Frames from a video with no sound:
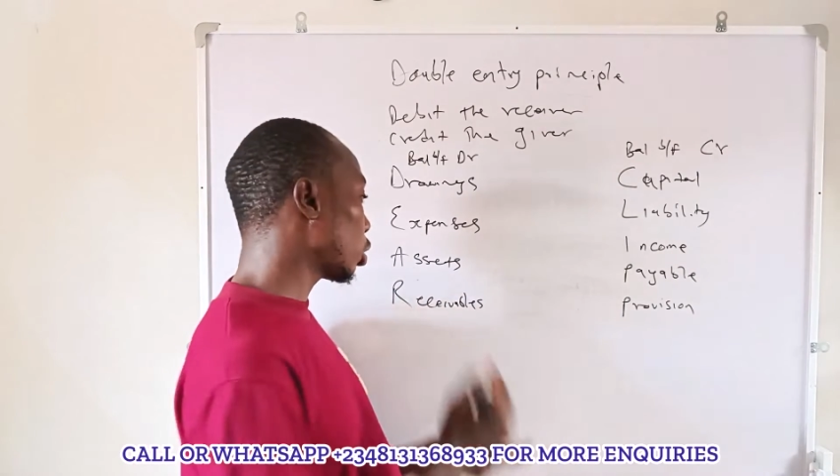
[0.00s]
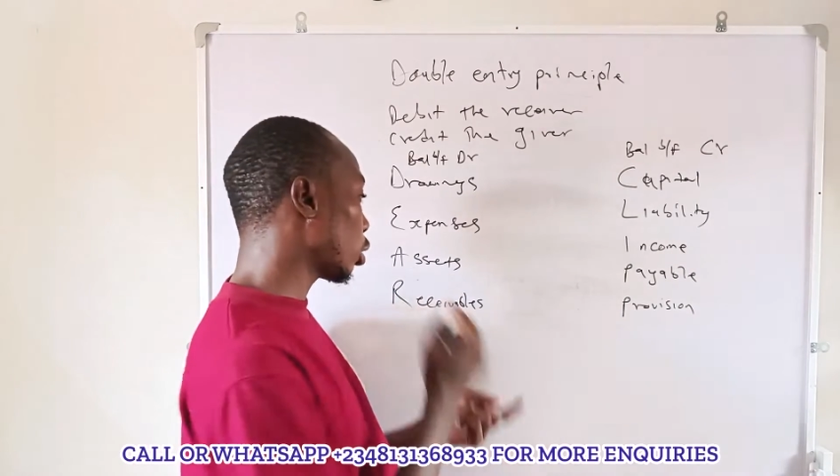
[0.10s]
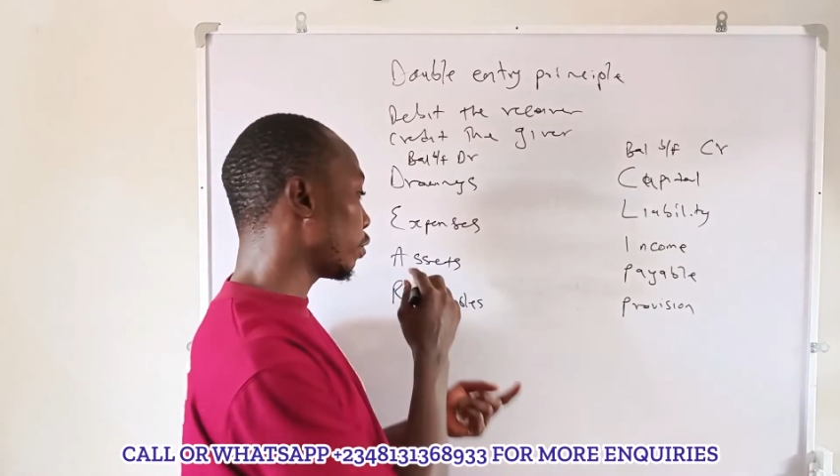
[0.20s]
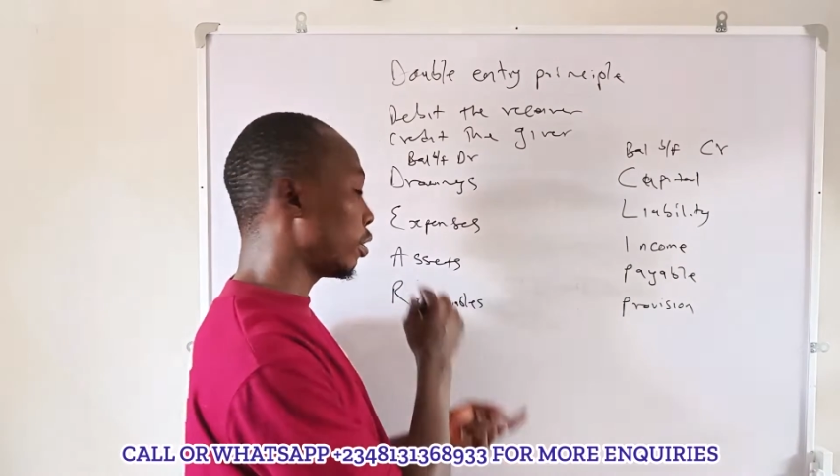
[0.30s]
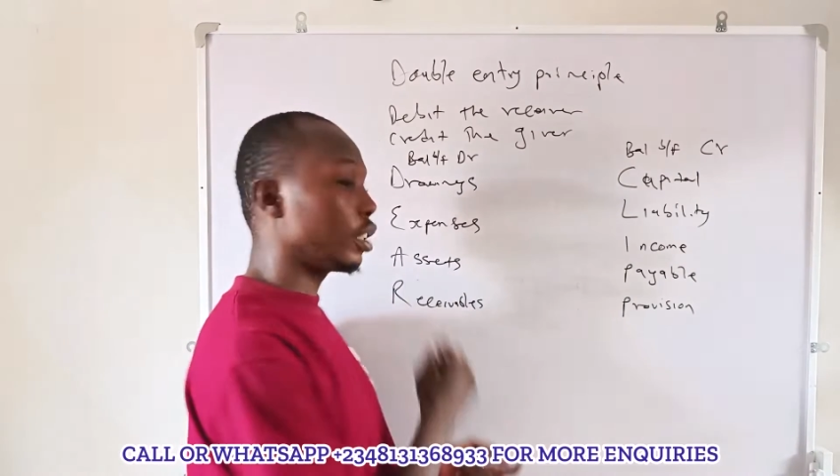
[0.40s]

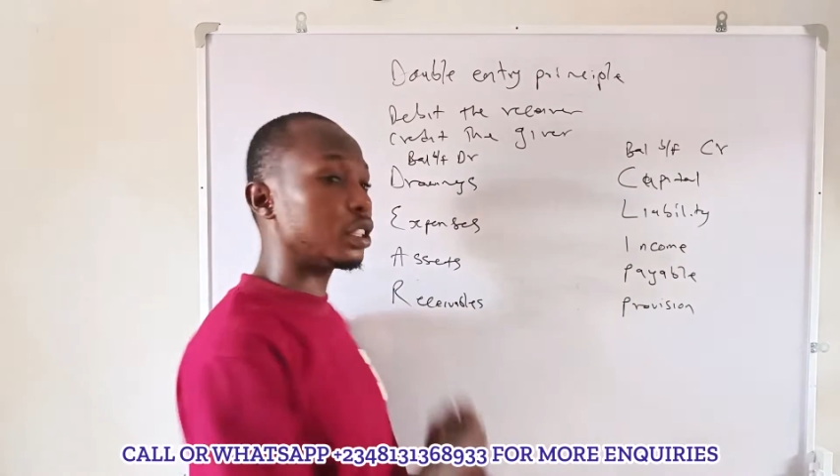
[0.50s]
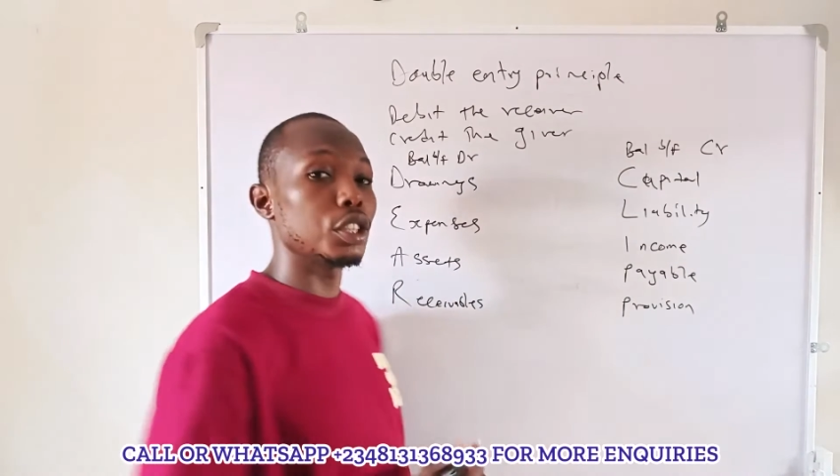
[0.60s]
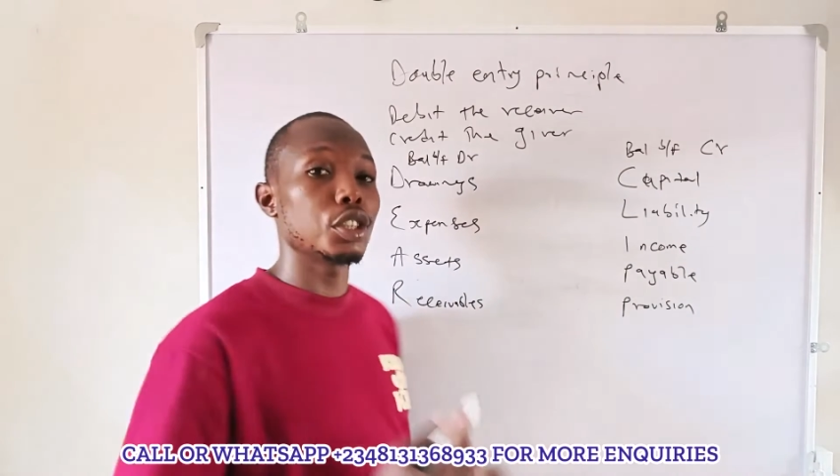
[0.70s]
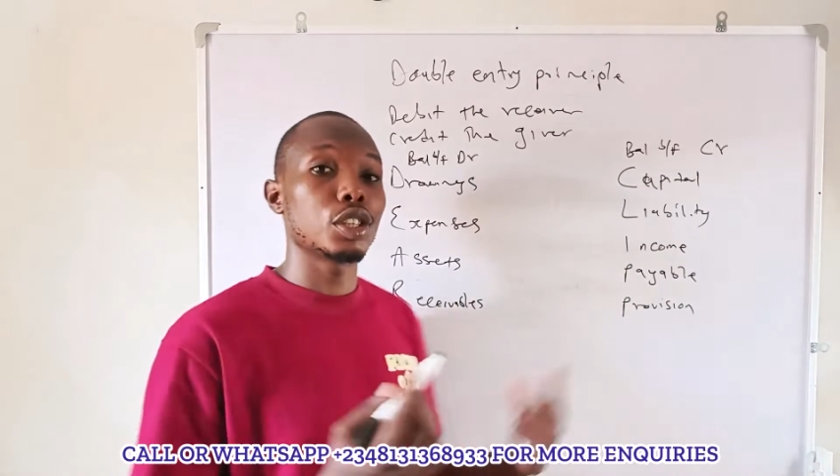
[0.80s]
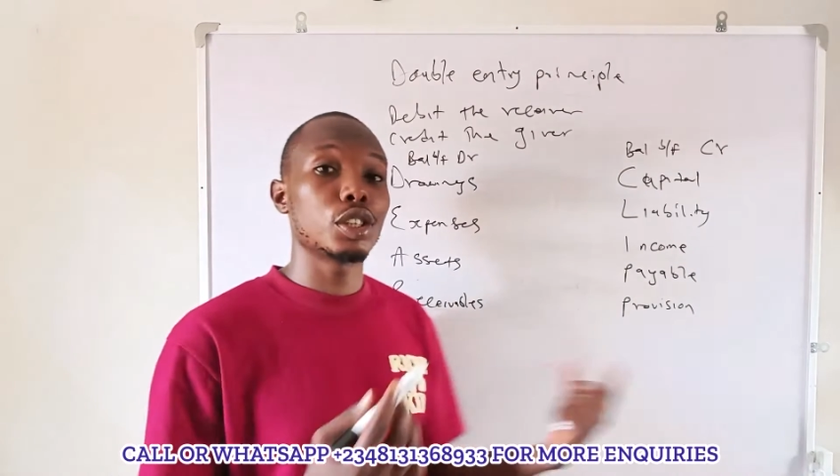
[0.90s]
equivalent
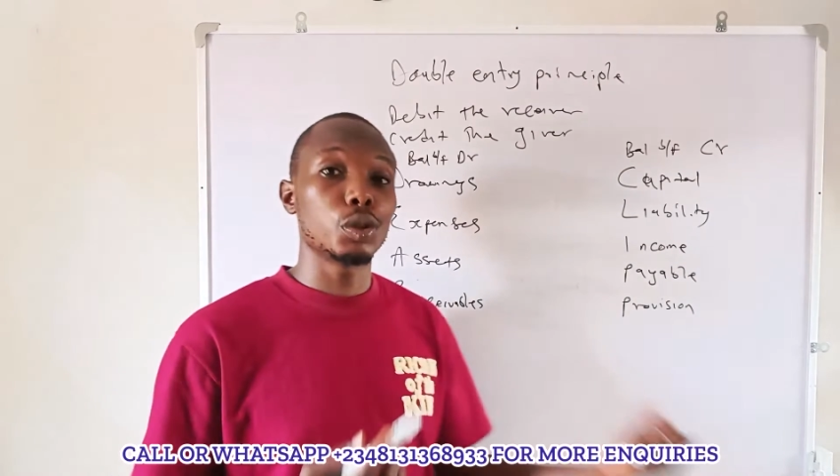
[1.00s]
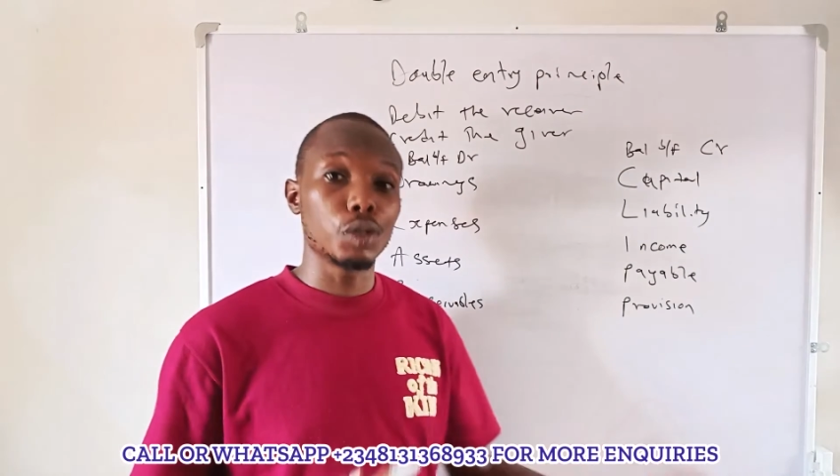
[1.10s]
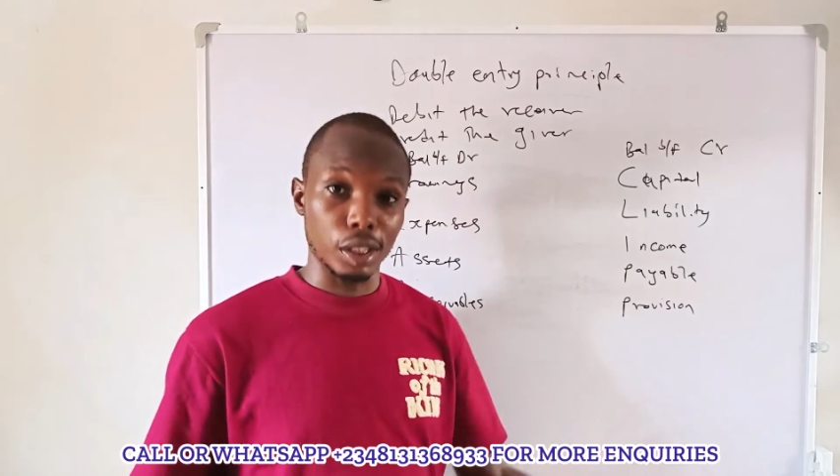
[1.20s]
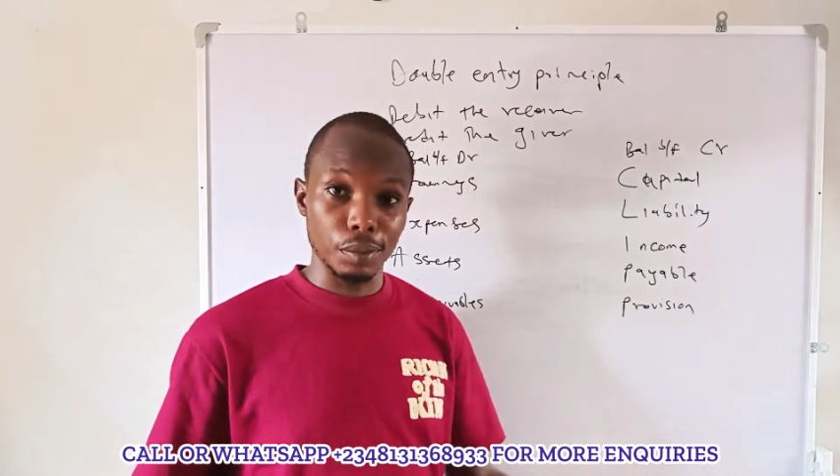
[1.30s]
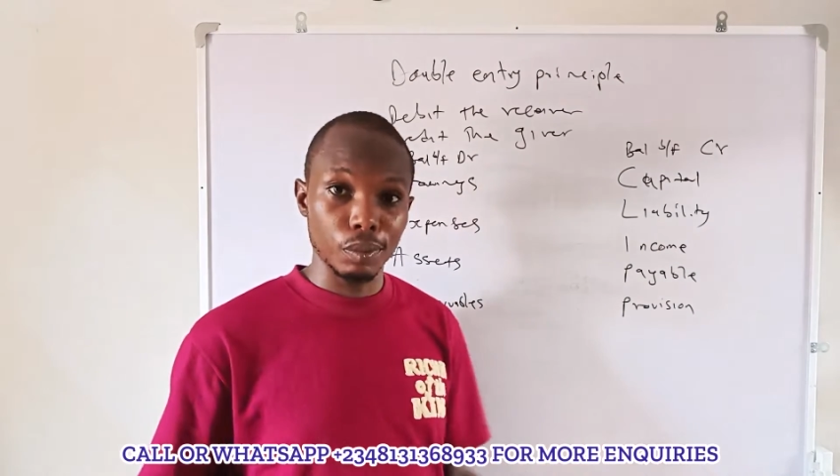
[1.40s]
is
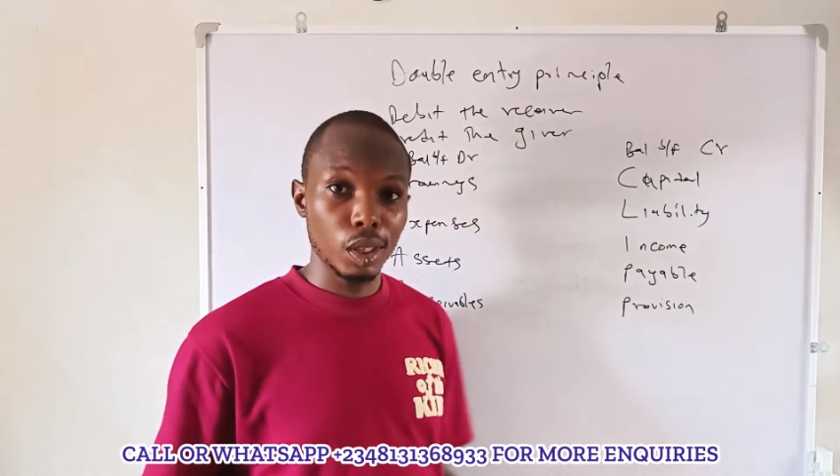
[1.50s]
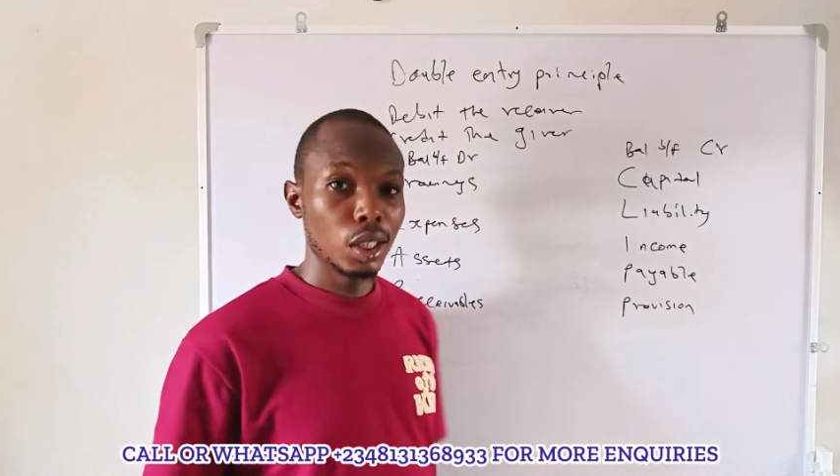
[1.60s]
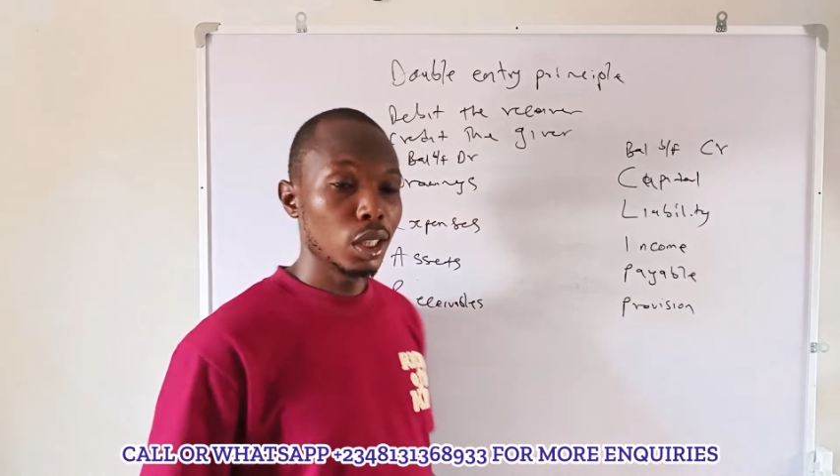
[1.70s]
reducing,